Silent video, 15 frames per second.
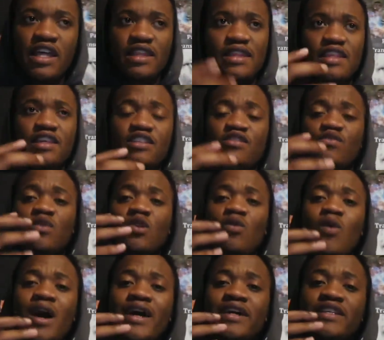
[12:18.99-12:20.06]
This
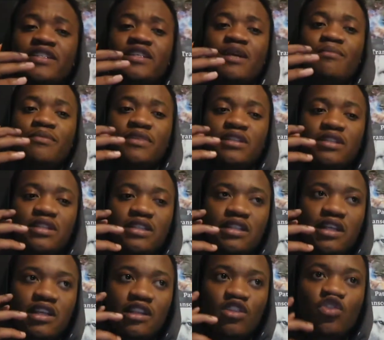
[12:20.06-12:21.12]
requires some
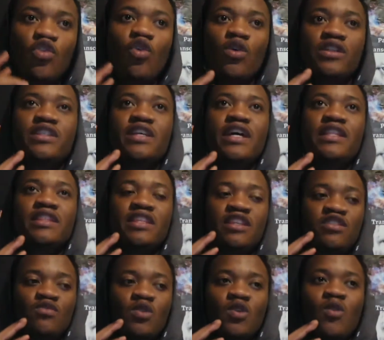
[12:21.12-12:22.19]
thought, and
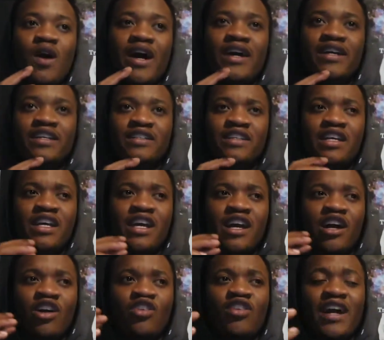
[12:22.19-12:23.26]
this requires
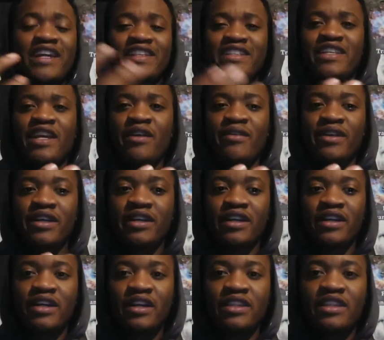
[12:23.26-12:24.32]
a
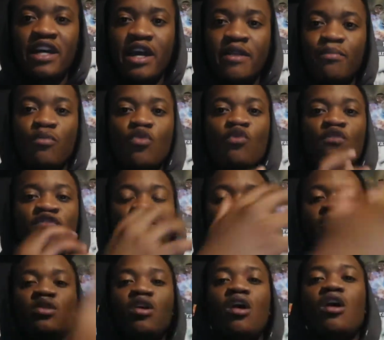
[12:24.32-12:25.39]
criteria that moves
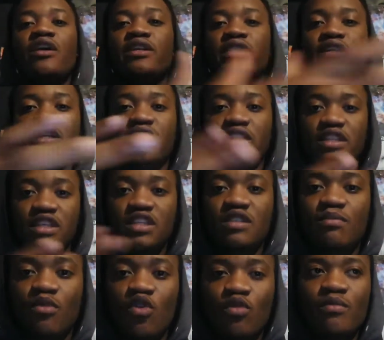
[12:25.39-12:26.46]
beyond
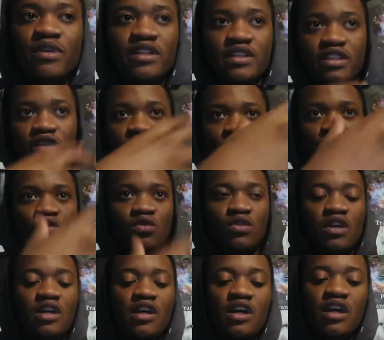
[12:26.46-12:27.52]
this moment
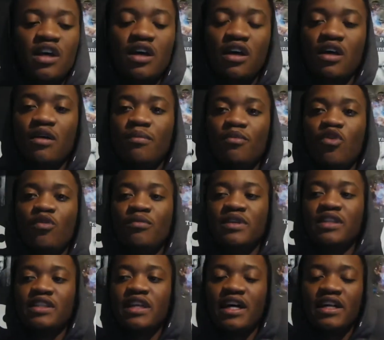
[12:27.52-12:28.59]
into a
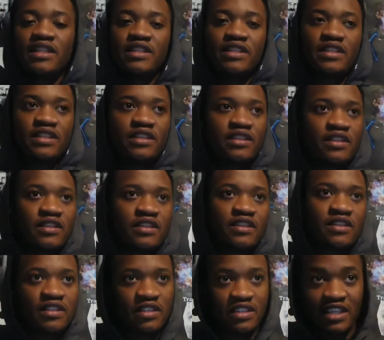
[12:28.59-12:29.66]
moment
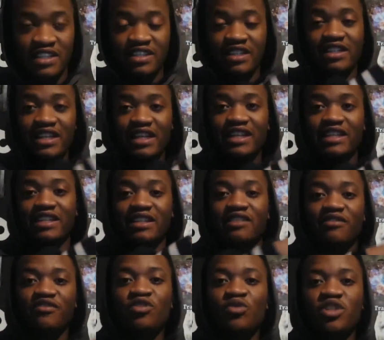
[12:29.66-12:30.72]
that's designated in
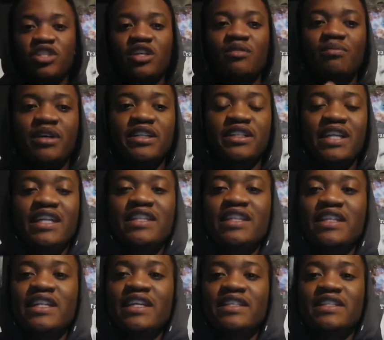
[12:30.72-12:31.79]
the future, but
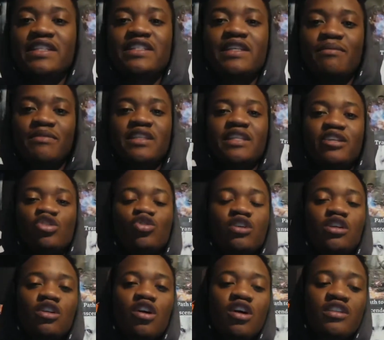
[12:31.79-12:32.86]
nonetheless it's something that you
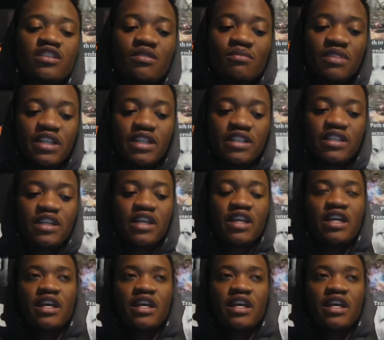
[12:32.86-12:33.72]
can contemplate.